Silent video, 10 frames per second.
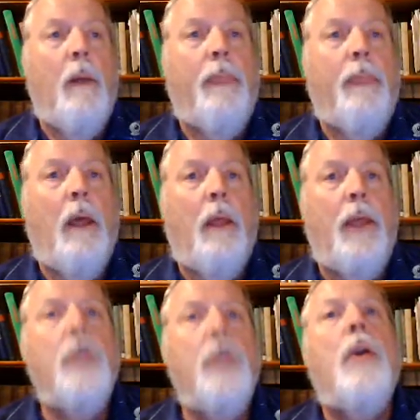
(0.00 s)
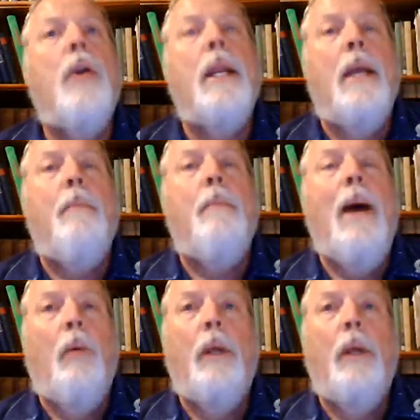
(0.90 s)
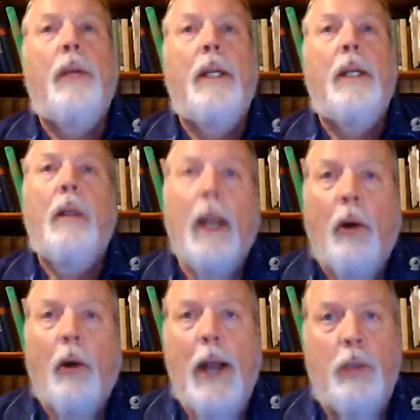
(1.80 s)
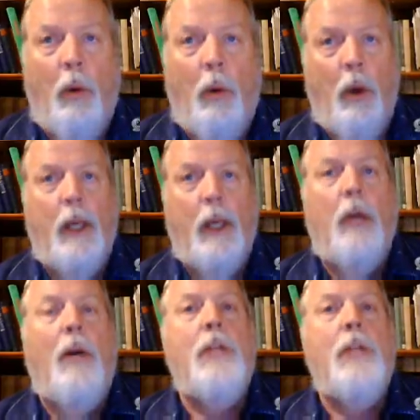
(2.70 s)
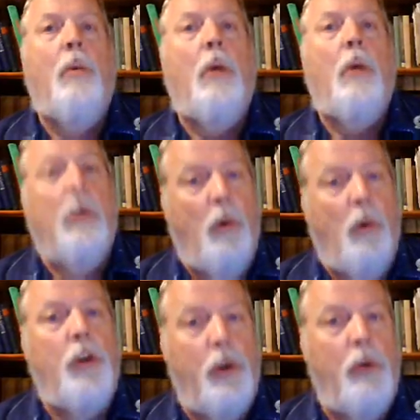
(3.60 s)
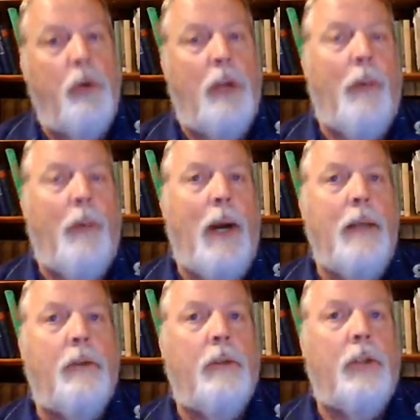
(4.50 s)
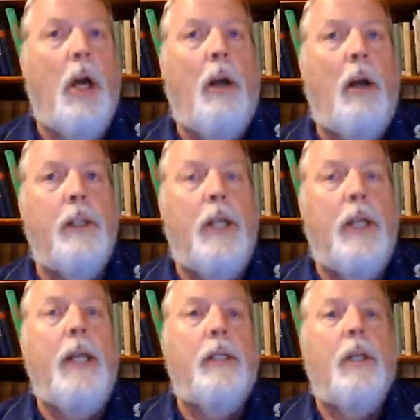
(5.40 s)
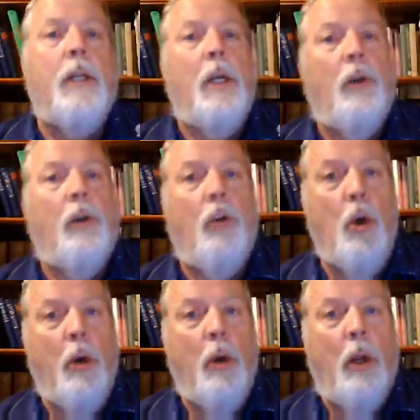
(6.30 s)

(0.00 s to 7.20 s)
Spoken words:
than you can get by with in graduate work. In graduate work, of course, you do summarize scholarly studies. You do